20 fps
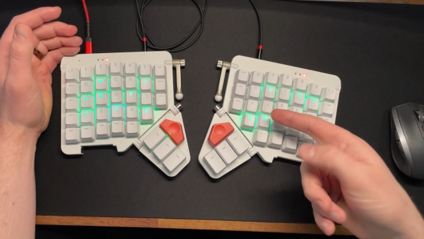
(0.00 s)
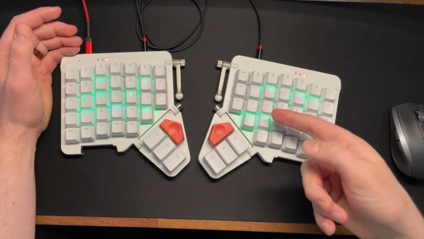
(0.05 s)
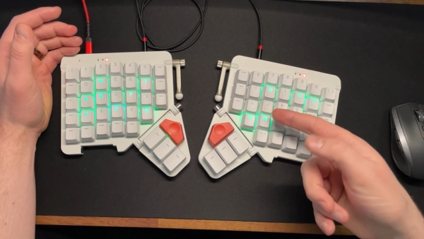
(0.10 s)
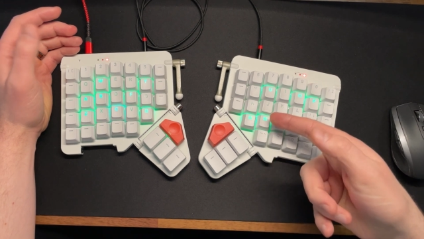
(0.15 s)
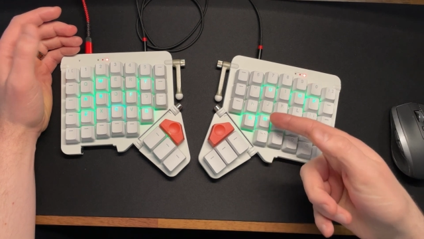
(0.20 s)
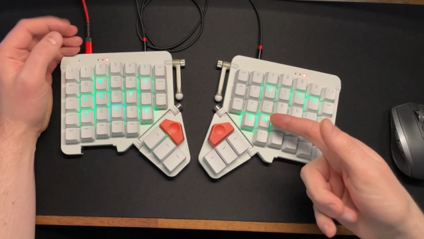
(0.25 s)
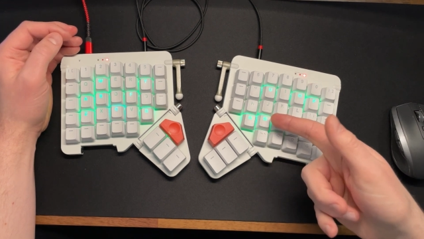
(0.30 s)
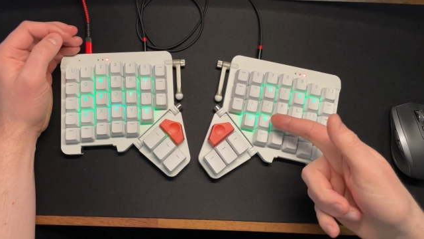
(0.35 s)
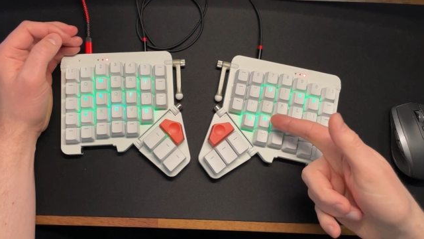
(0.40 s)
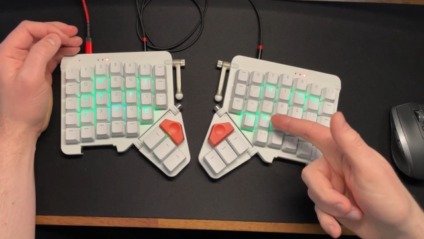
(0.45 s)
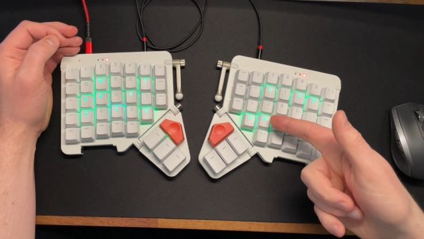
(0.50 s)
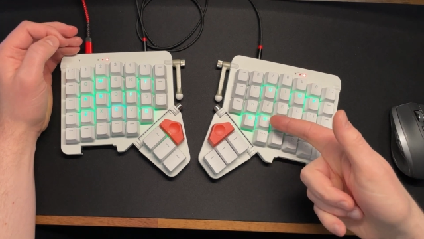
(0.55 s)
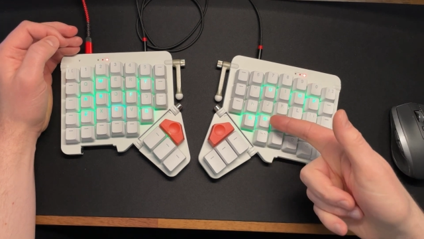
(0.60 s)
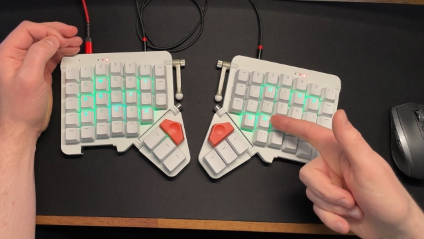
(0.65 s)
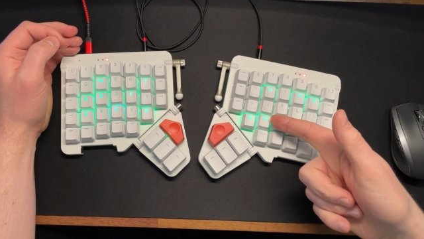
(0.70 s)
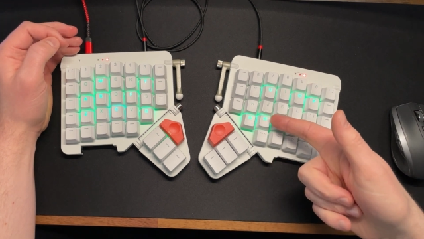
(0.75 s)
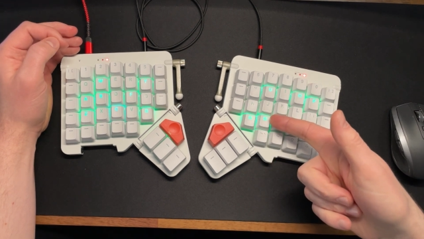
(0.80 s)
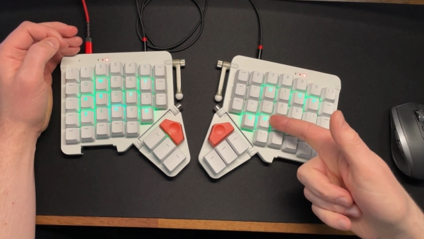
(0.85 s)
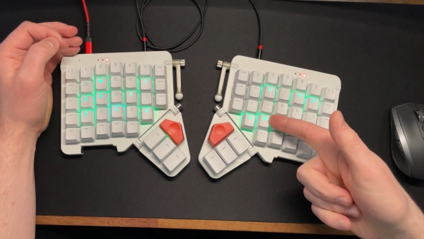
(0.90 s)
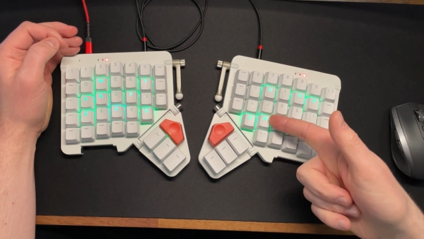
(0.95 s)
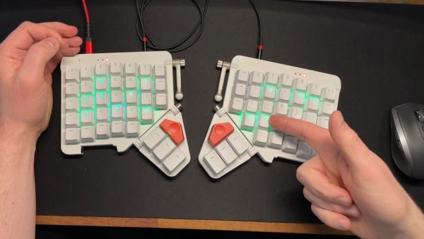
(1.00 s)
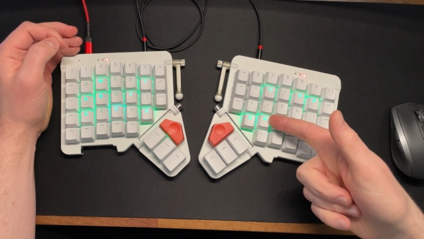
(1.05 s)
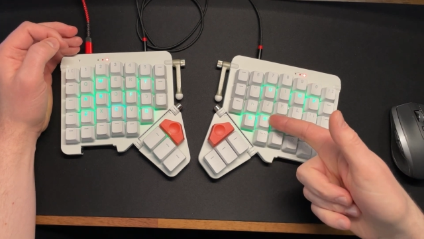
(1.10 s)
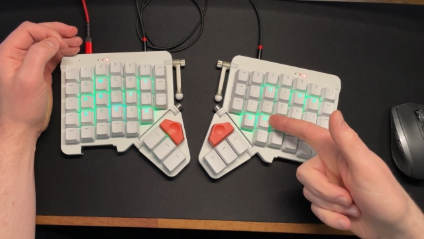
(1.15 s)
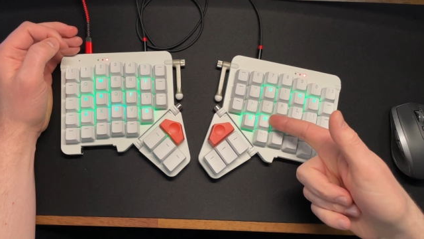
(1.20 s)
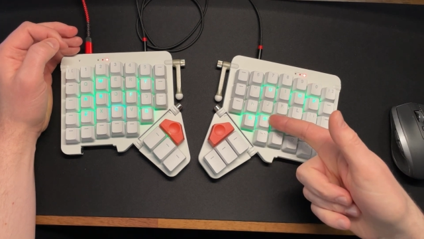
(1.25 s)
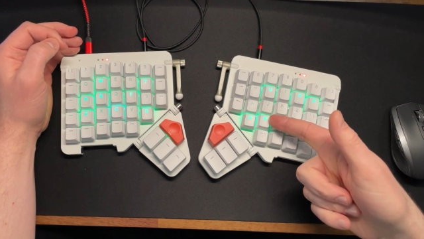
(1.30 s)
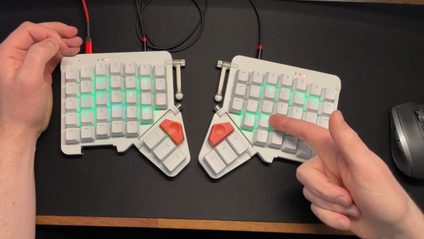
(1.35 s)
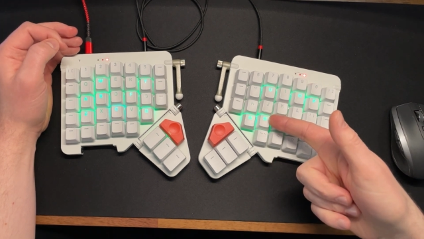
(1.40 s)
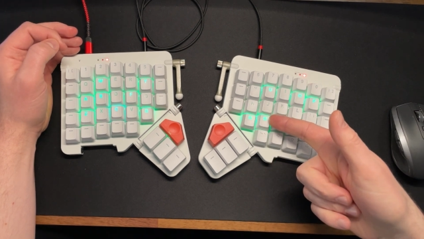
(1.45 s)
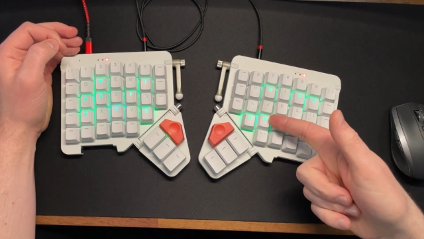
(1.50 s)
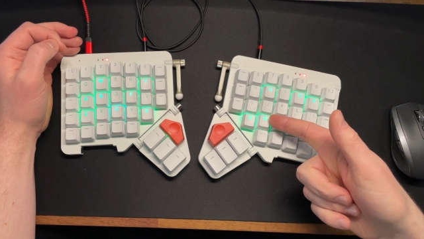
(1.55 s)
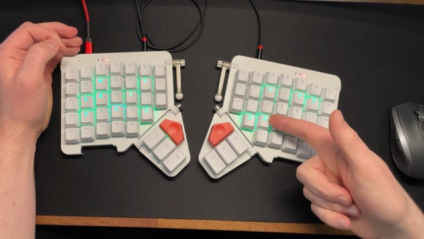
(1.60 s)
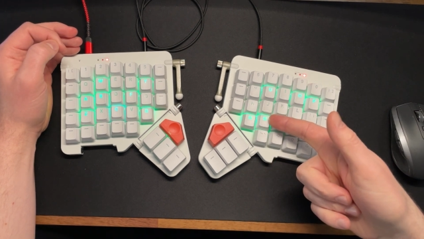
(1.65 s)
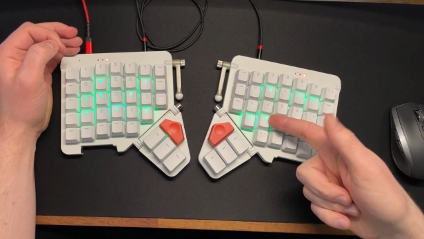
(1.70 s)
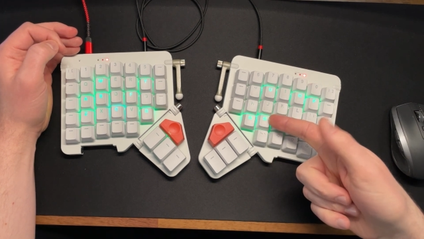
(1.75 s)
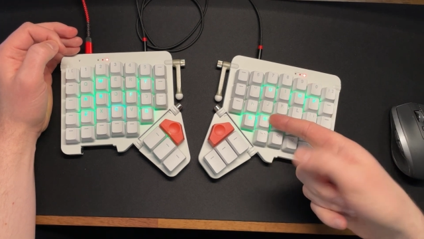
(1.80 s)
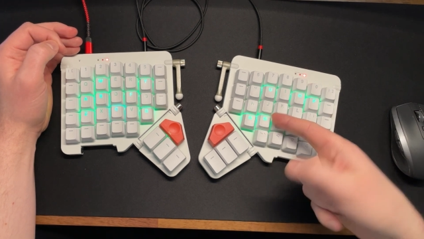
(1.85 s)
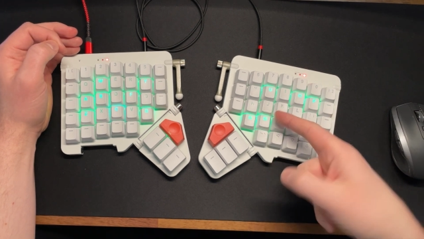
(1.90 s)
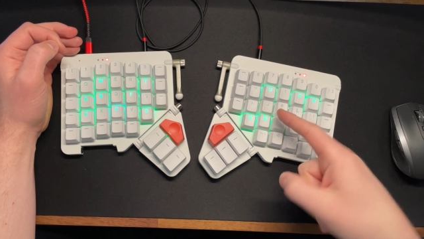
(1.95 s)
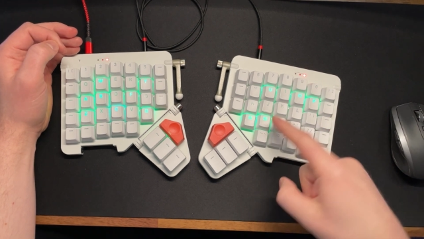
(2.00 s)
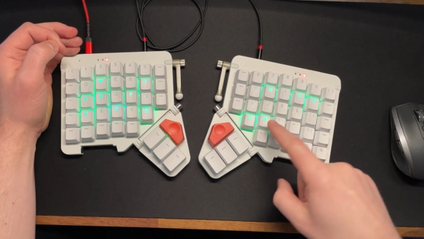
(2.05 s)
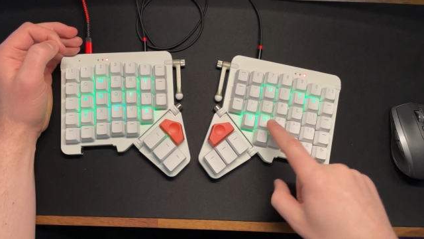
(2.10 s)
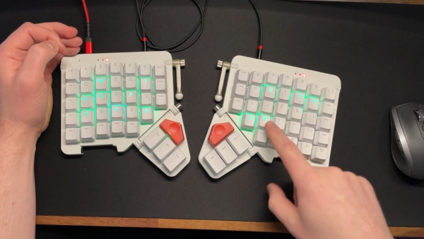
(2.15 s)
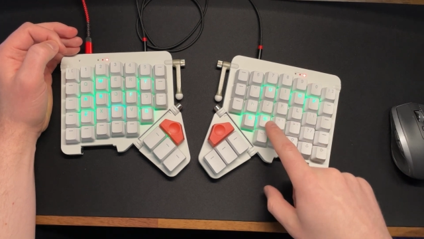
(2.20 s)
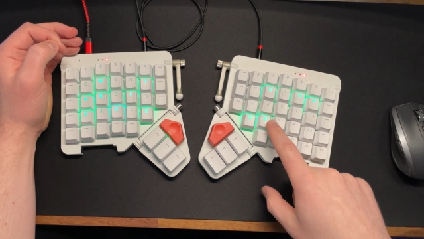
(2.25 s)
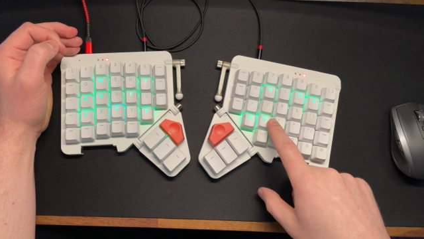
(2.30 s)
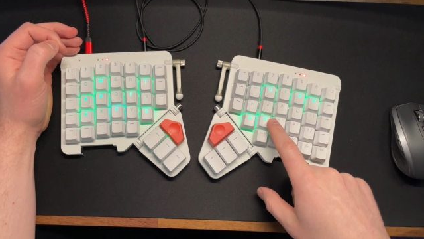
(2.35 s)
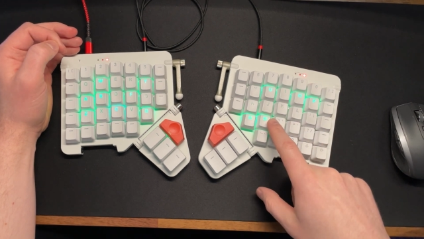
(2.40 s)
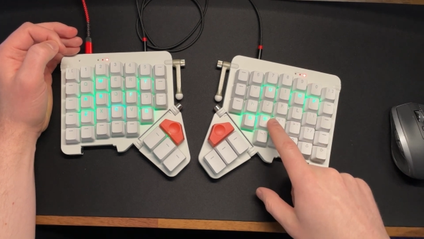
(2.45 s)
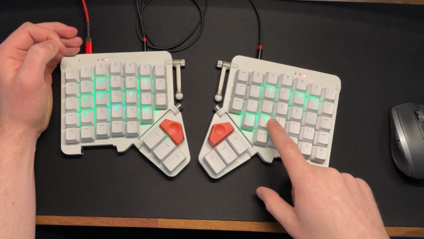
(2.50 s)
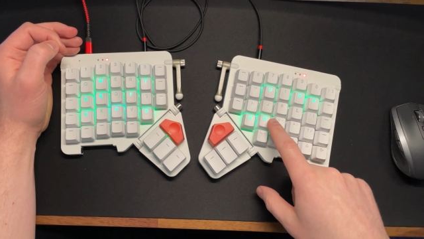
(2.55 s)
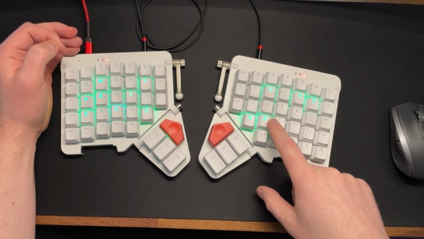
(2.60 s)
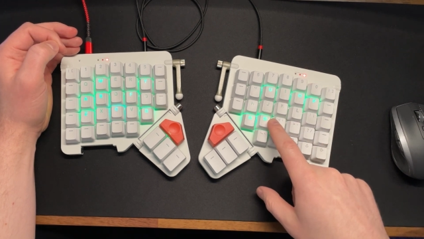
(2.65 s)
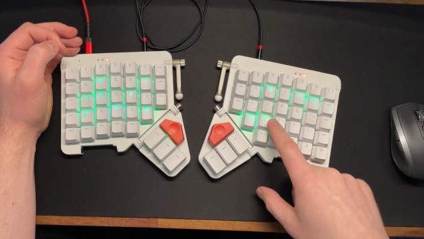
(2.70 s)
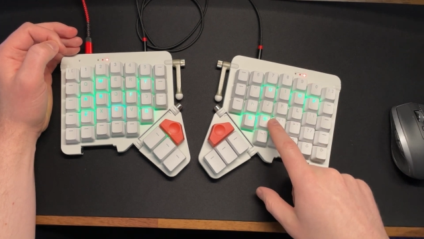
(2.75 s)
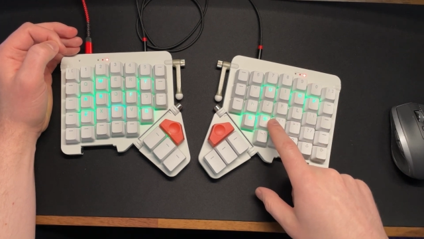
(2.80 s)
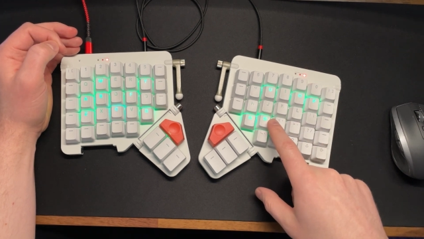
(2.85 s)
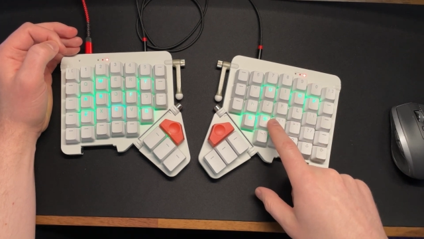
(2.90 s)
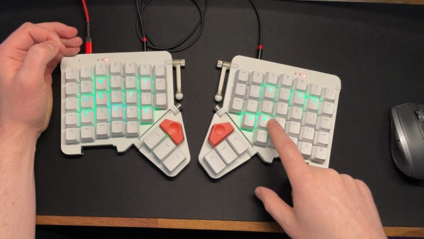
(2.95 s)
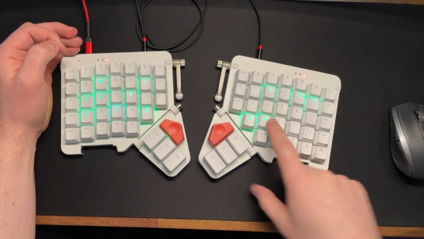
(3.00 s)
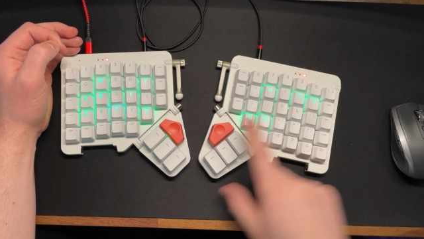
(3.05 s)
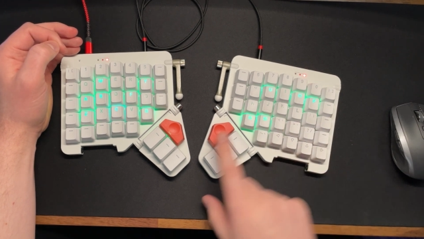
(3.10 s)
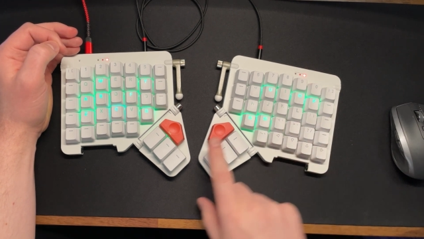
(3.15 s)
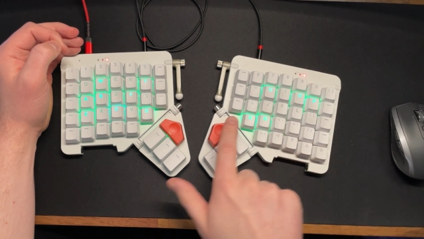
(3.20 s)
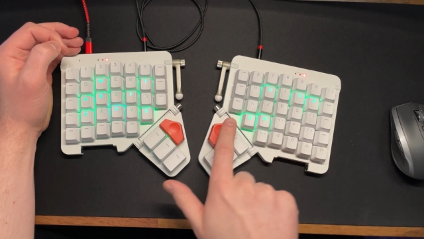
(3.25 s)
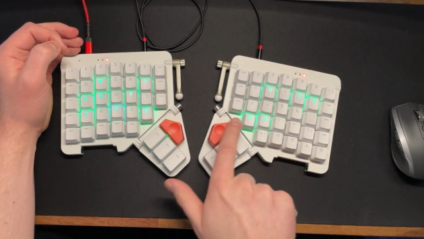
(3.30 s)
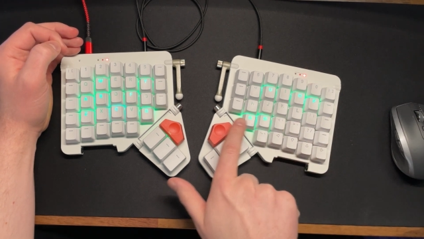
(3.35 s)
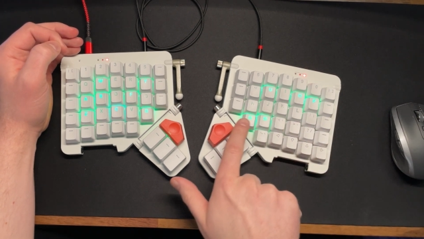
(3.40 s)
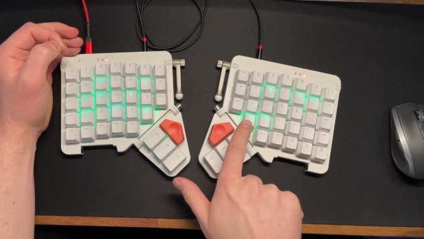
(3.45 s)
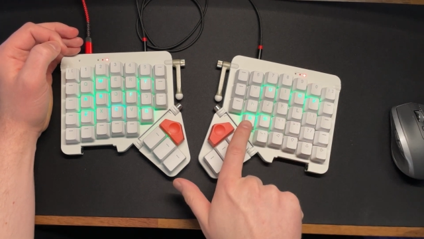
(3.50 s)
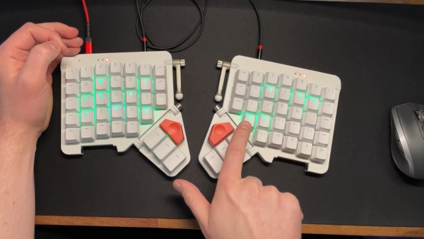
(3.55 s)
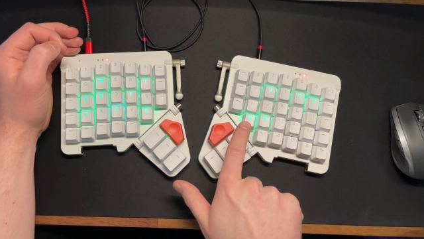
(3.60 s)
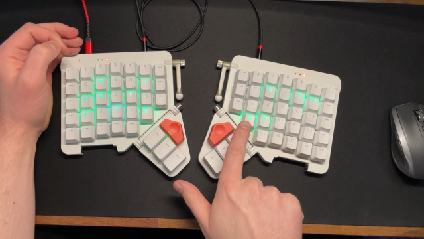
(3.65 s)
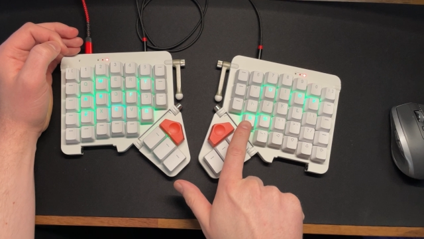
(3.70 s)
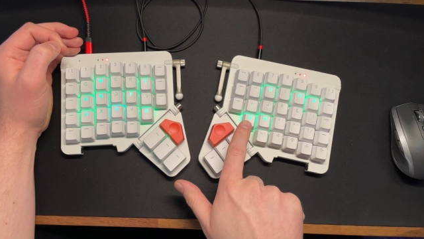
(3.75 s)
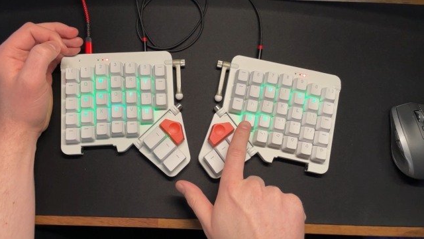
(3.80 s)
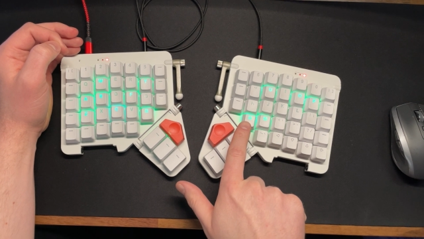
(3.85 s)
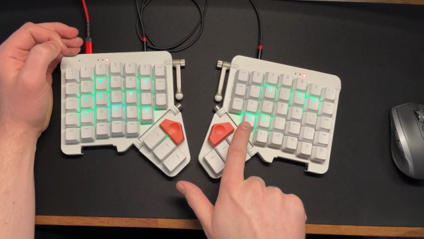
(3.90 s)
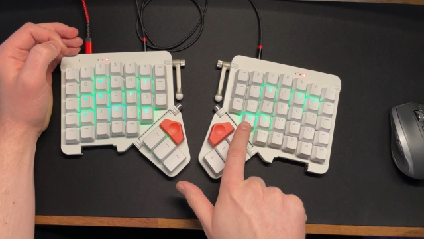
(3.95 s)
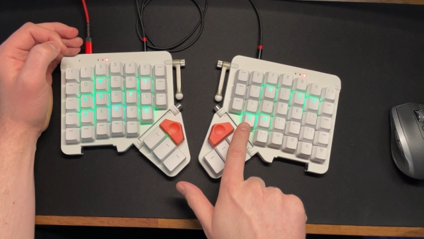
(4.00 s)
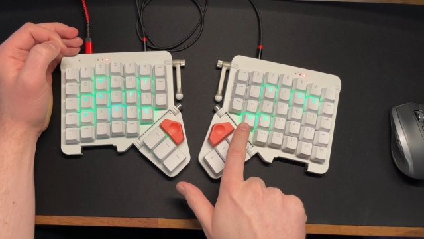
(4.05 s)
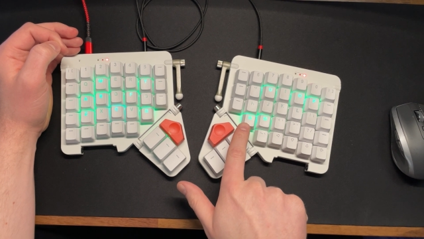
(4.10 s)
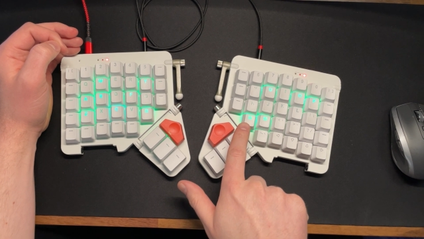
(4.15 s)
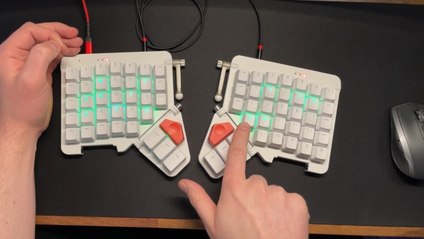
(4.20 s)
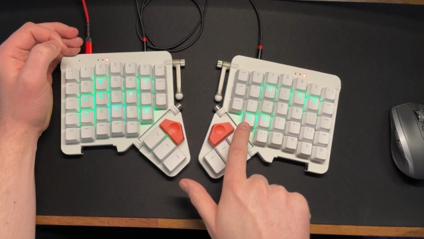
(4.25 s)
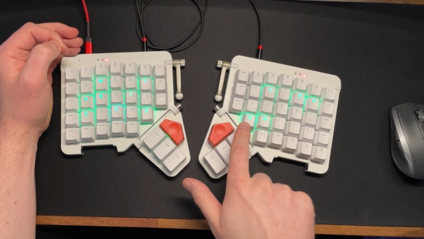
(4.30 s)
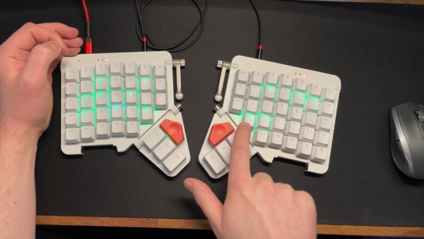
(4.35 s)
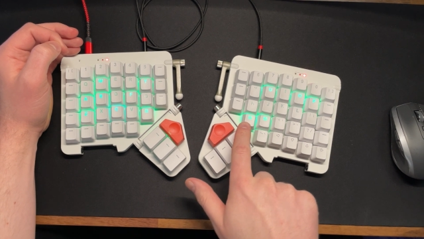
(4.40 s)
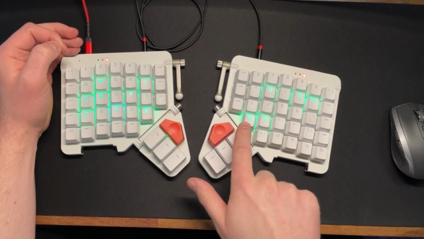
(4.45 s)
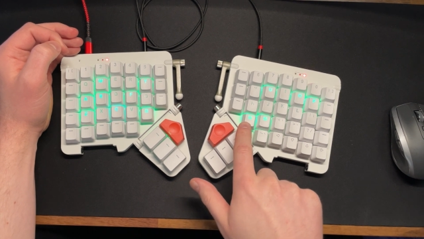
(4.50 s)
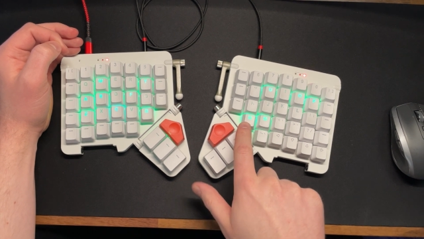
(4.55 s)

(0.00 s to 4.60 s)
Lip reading: [unreadable: no face in view]